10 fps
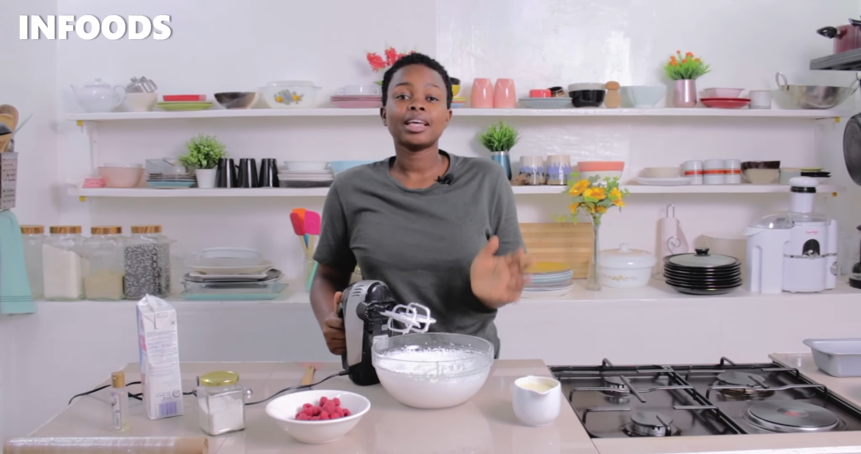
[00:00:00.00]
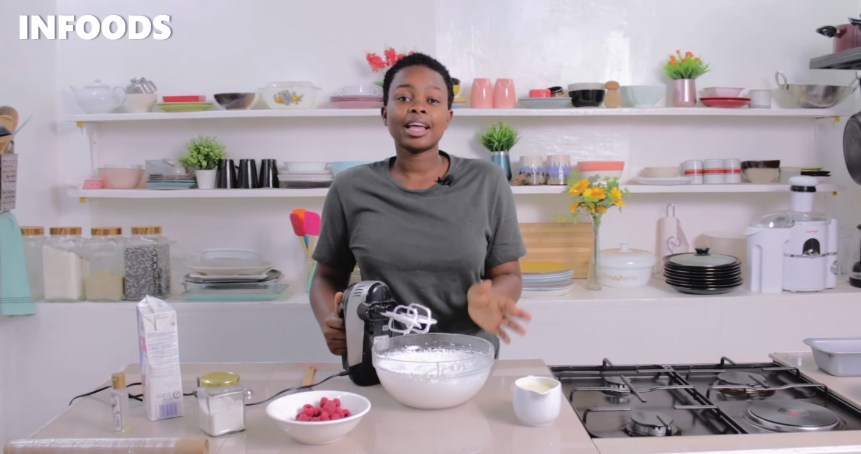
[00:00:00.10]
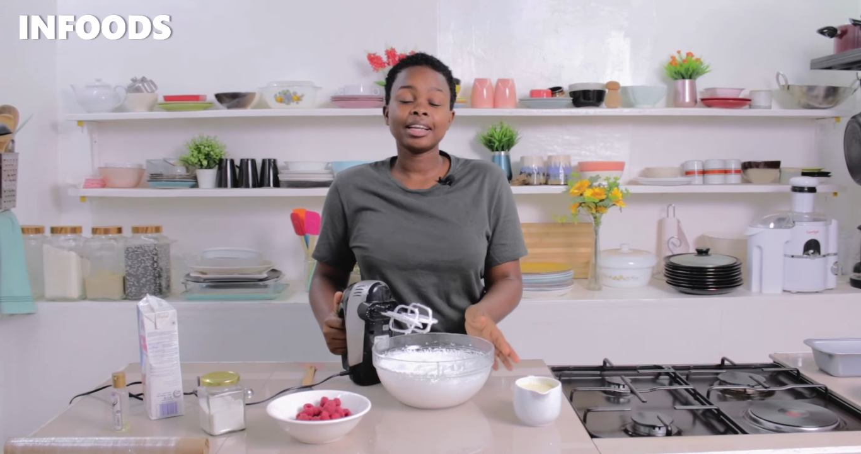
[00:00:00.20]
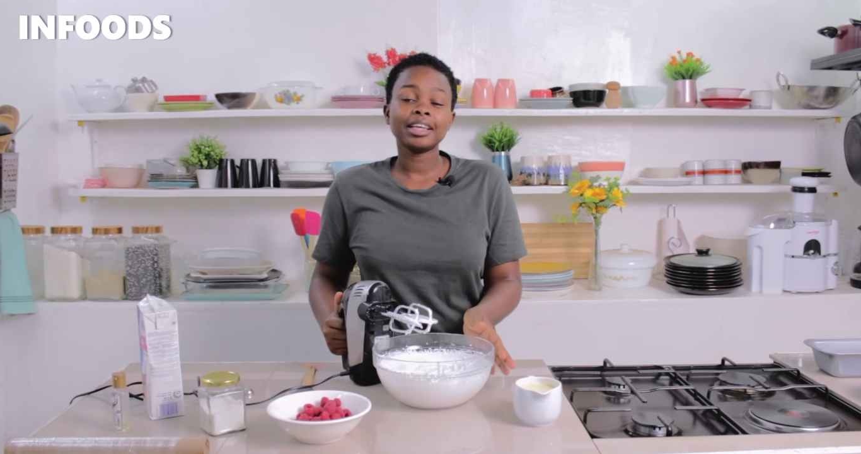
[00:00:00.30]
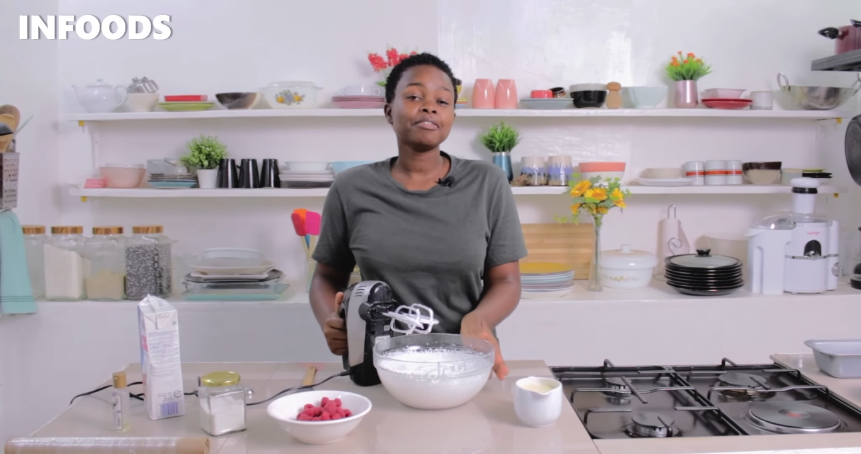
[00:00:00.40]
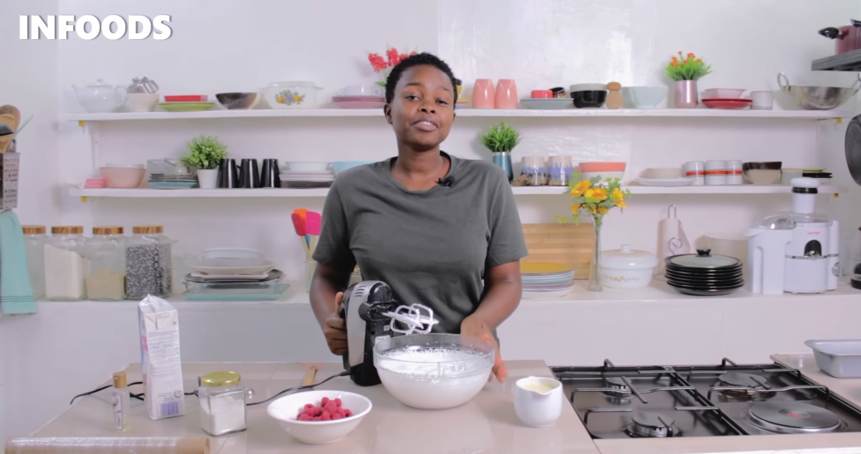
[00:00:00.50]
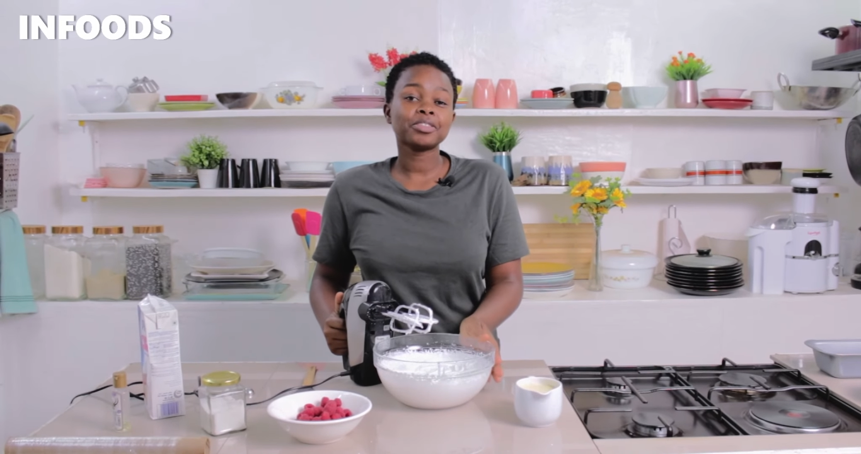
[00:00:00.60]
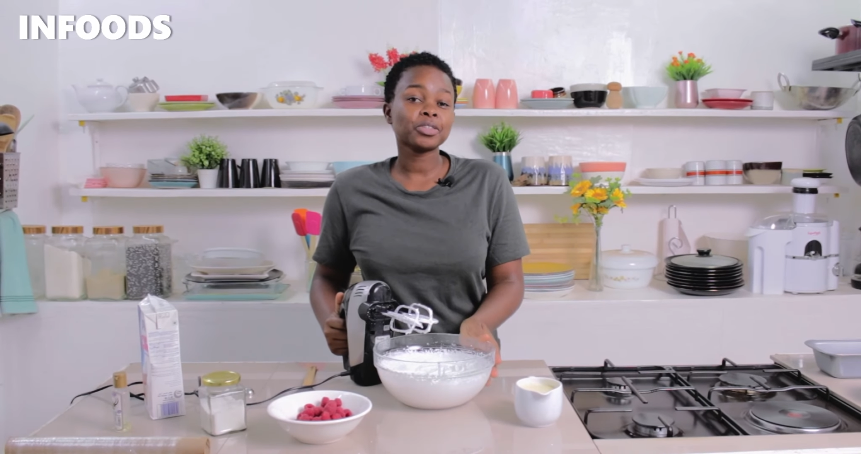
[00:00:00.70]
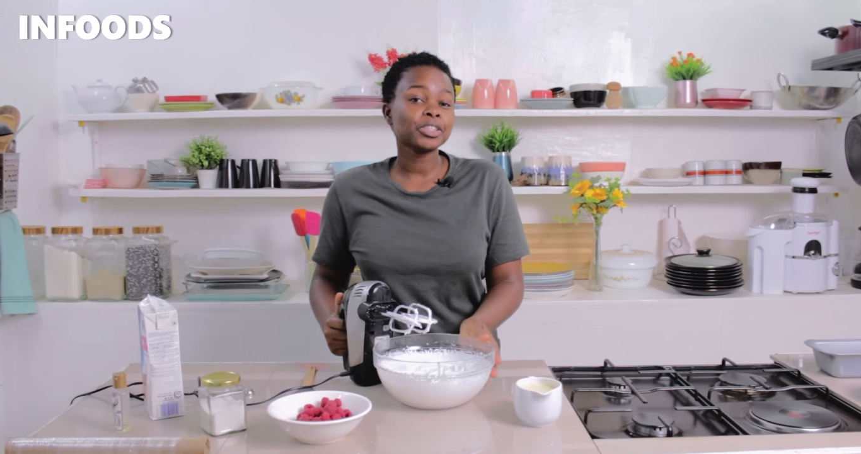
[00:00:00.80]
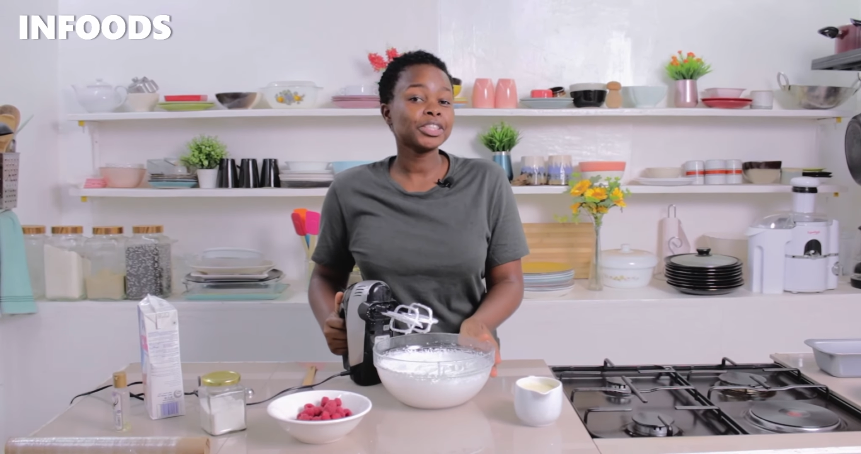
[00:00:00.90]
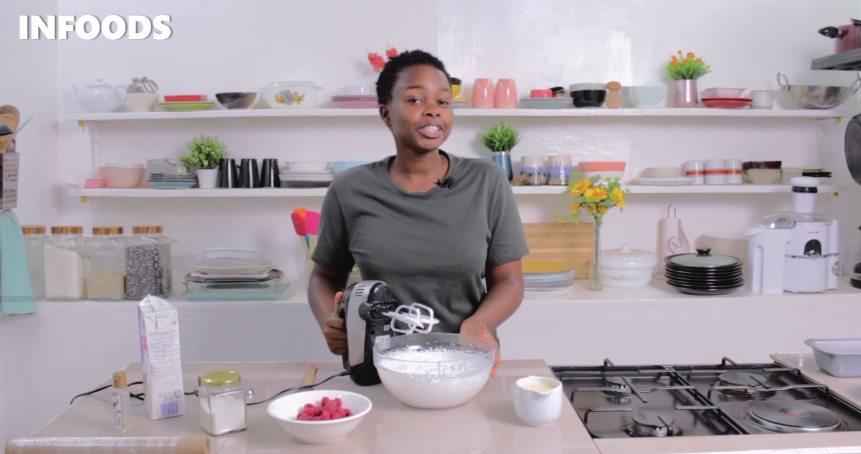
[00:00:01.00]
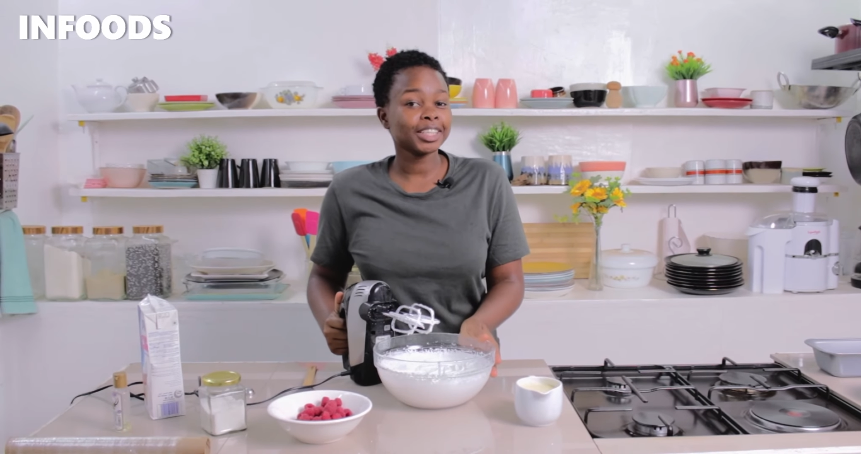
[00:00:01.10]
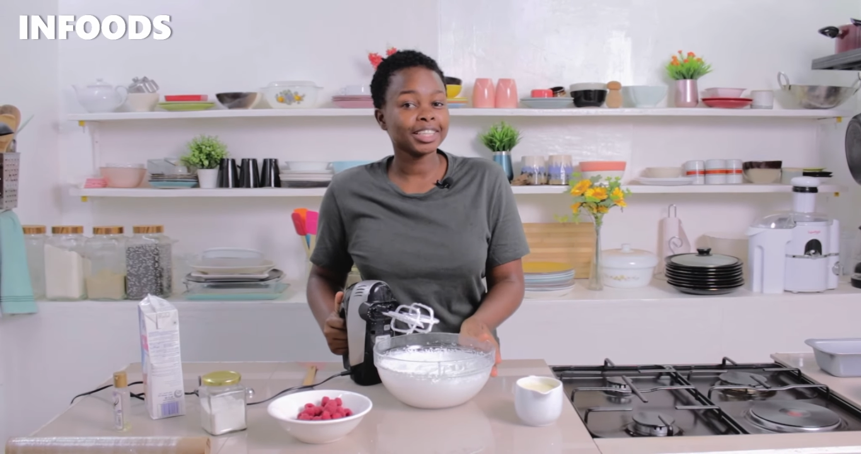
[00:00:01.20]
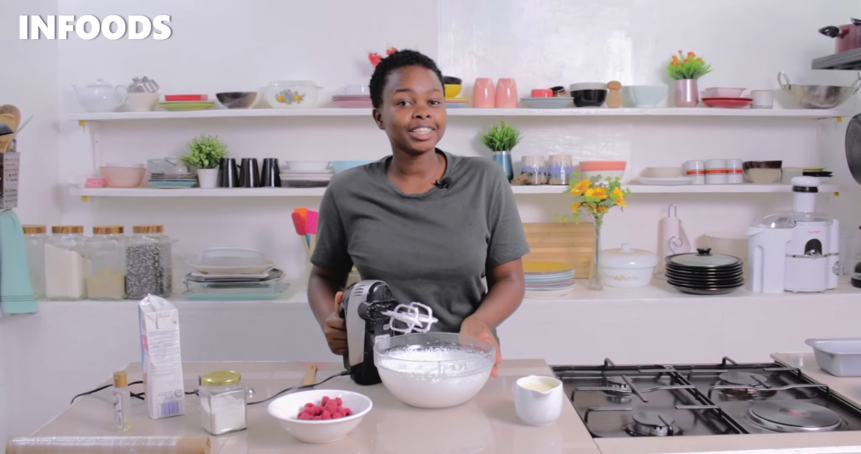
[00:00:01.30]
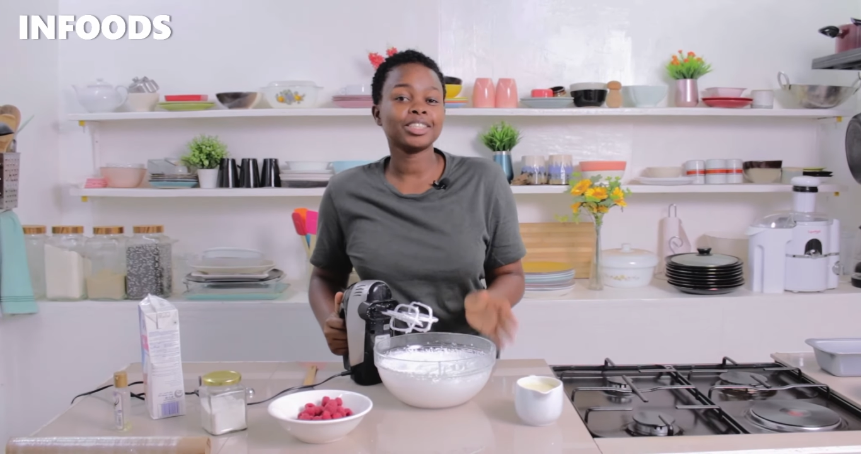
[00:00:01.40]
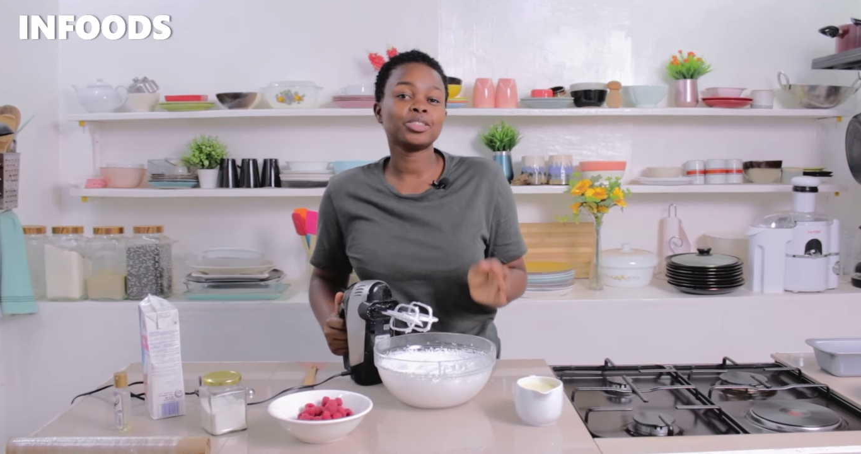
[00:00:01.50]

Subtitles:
And if it's not chilled,